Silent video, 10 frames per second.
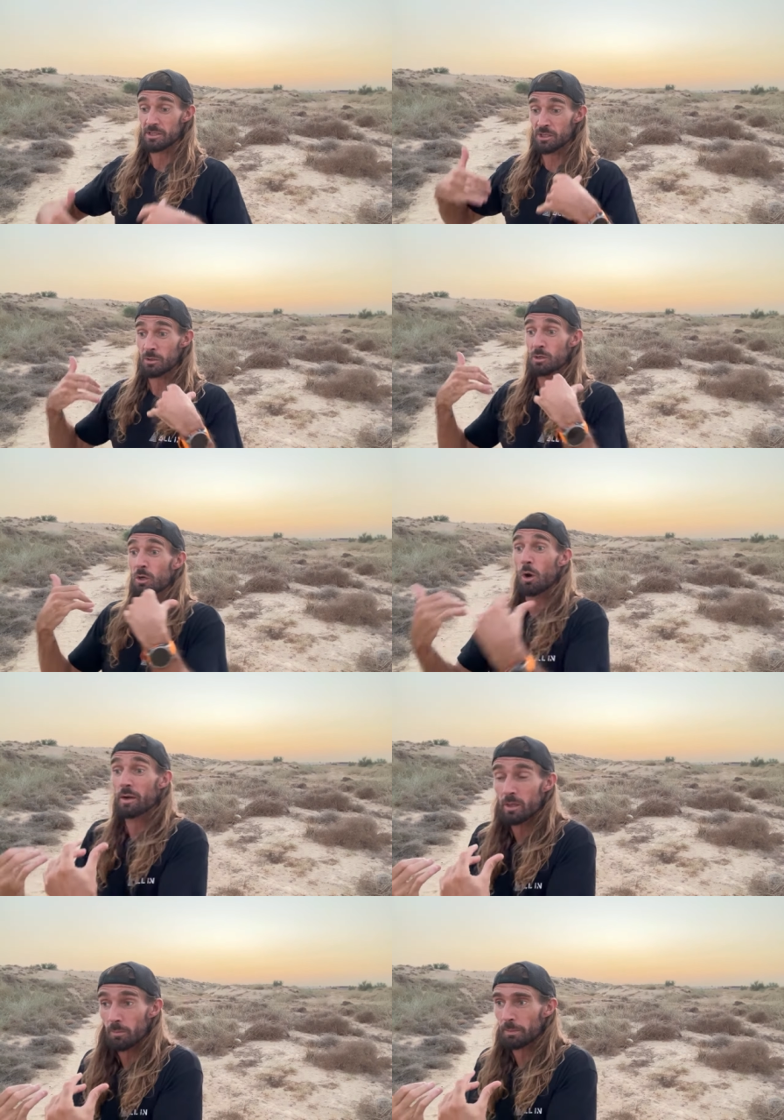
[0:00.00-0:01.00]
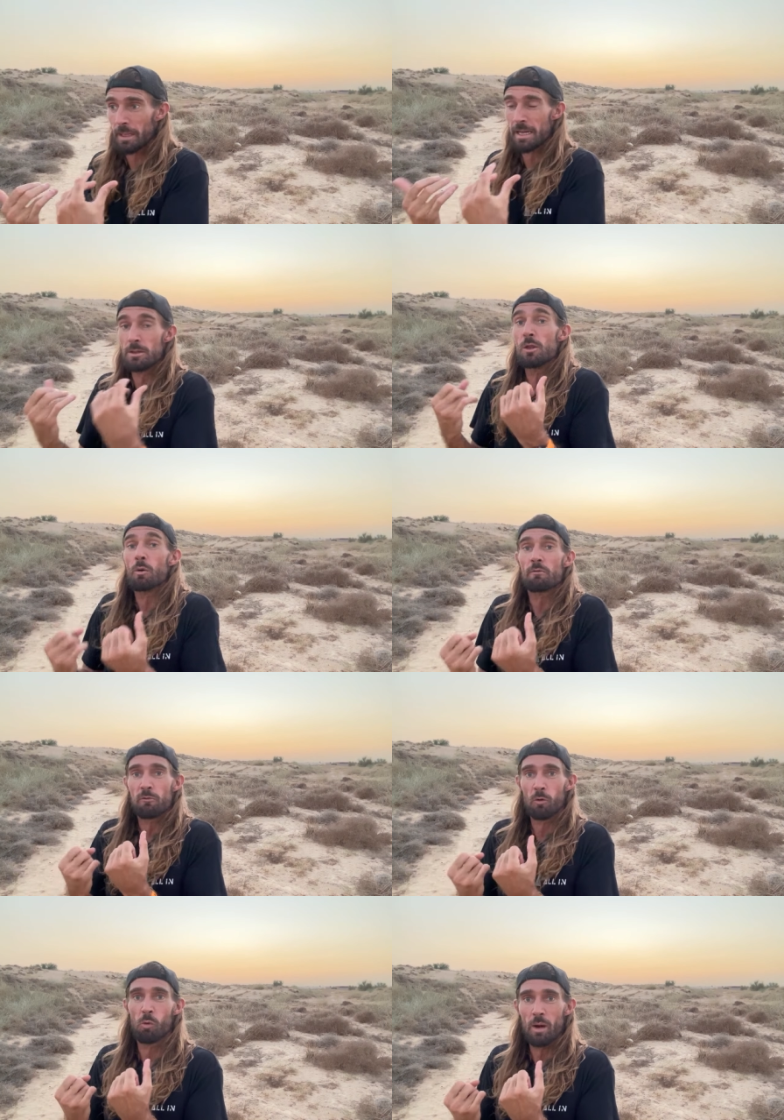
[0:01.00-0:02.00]
So you're going up there knowing
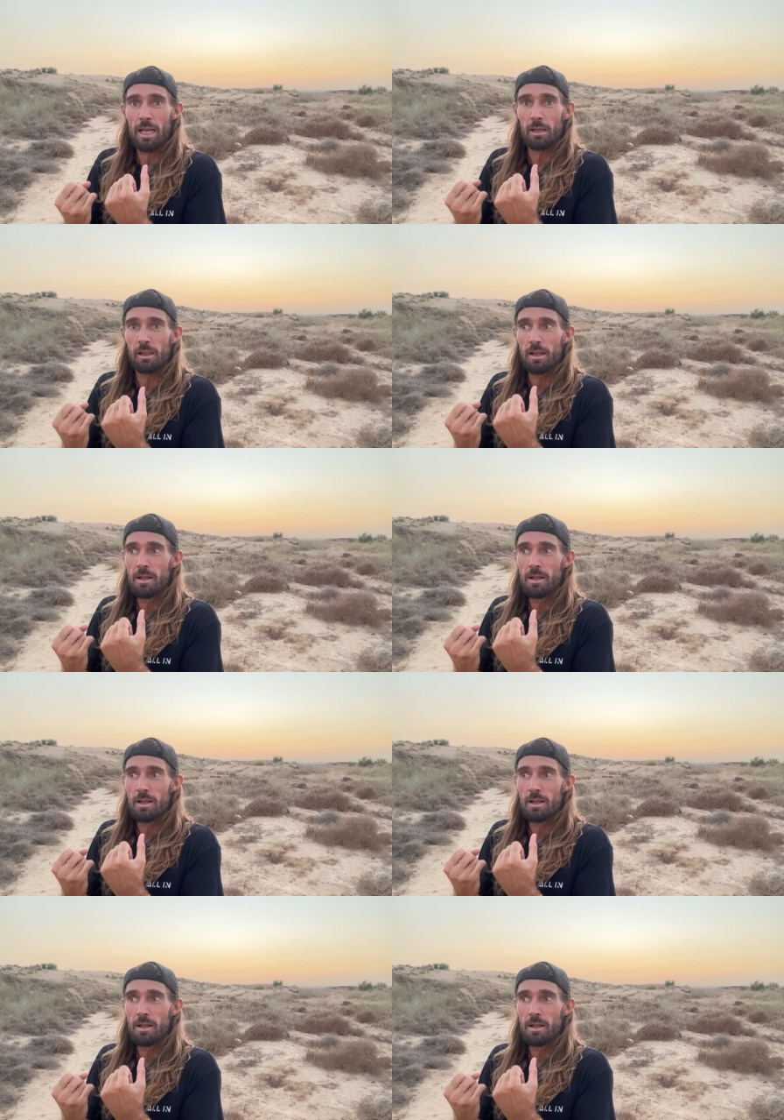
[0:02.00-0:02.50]
full well